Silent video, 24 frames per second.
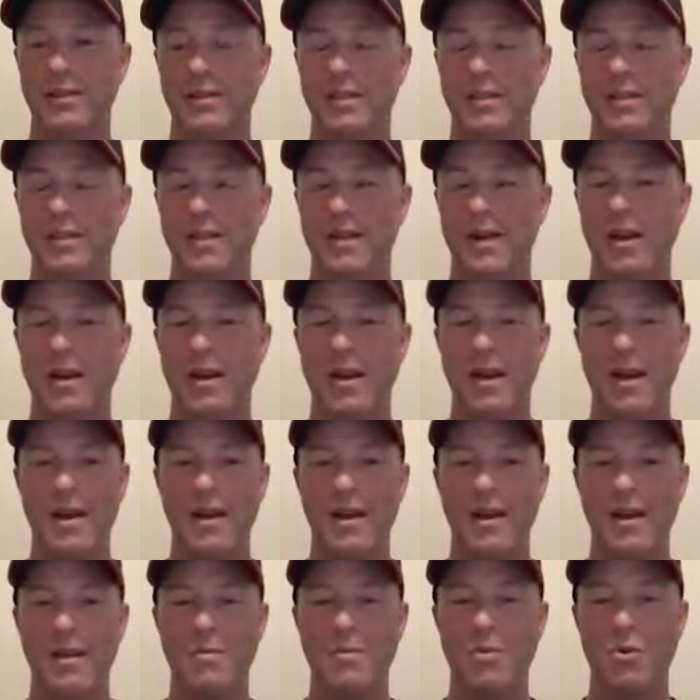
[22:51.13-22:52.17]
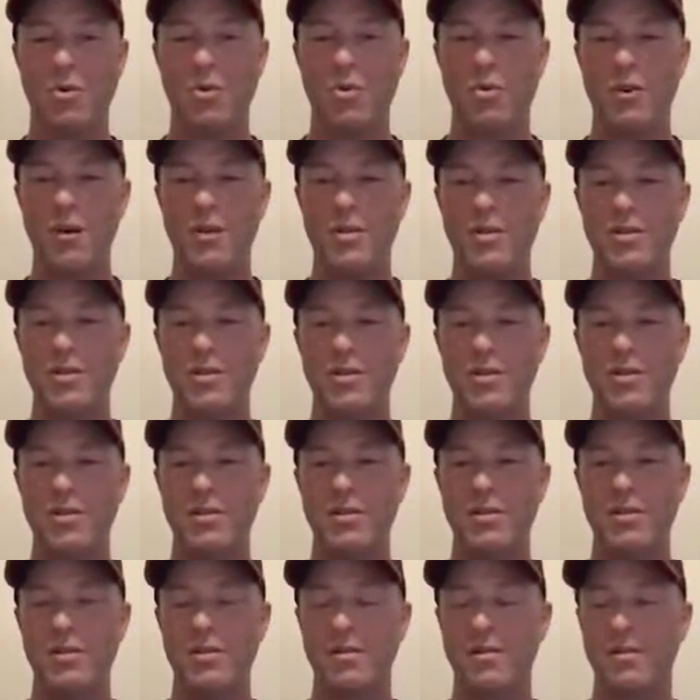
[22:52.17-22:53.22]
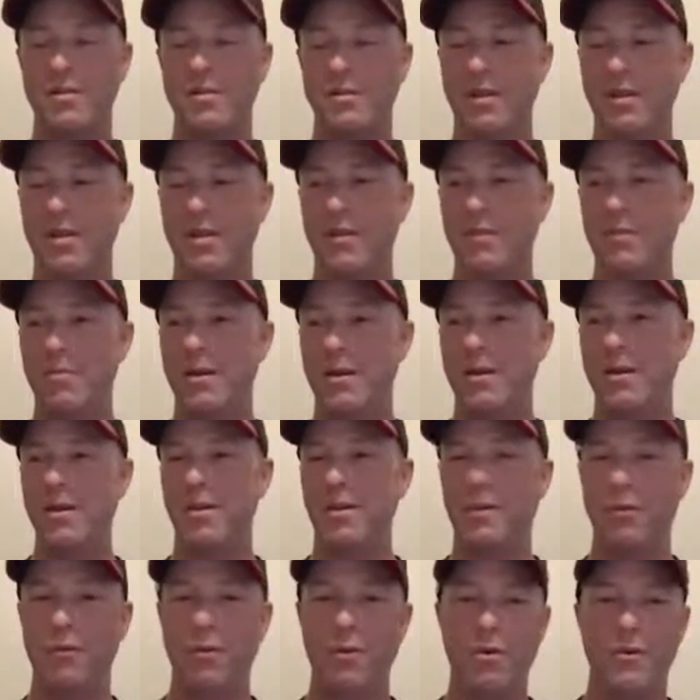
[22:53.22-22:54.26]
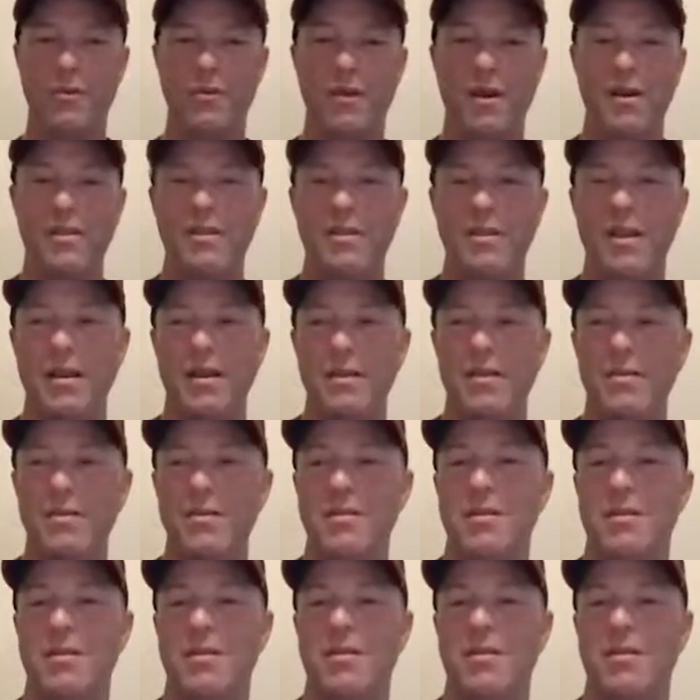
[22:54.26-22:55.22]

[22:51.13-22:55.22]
All right. Any more questions? Give it about another 45 seconds.